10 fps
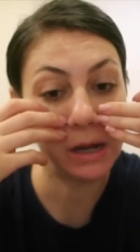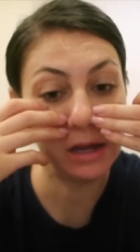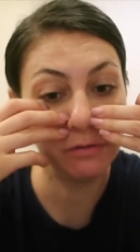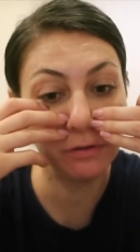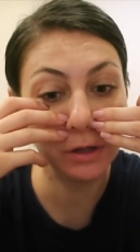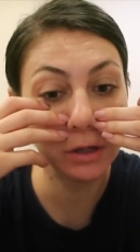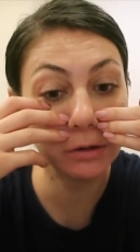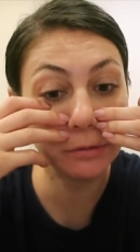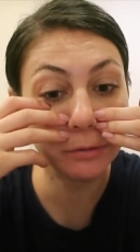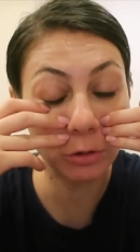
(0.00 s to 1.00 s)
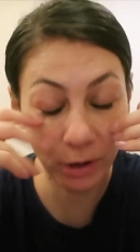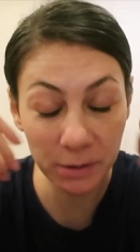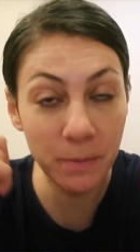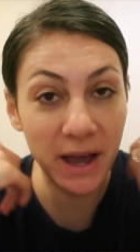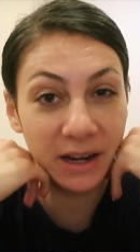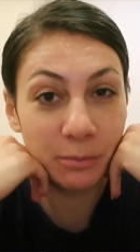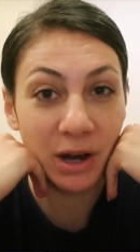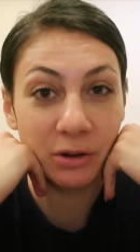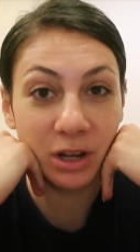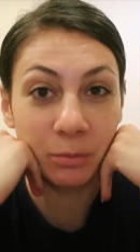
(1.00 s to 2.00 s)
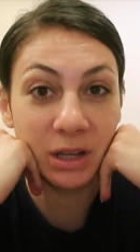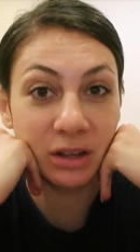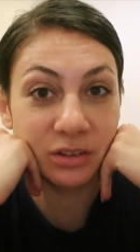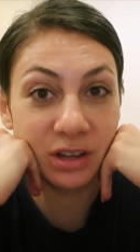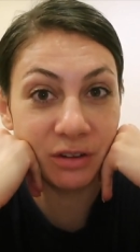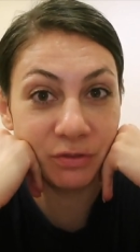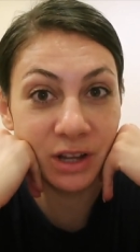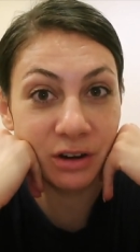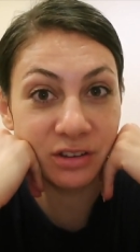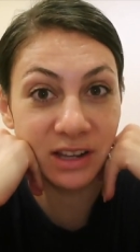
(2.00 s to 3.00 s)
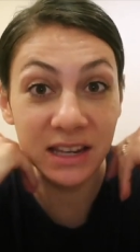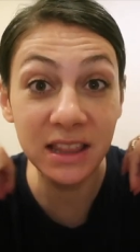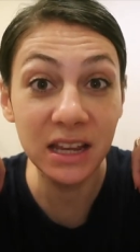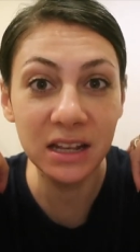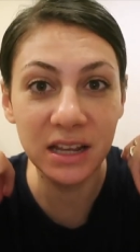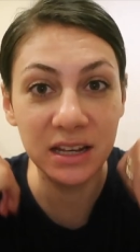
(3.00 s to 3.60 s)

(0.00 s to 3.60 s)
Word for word: I feel quite bad about it because if there's anything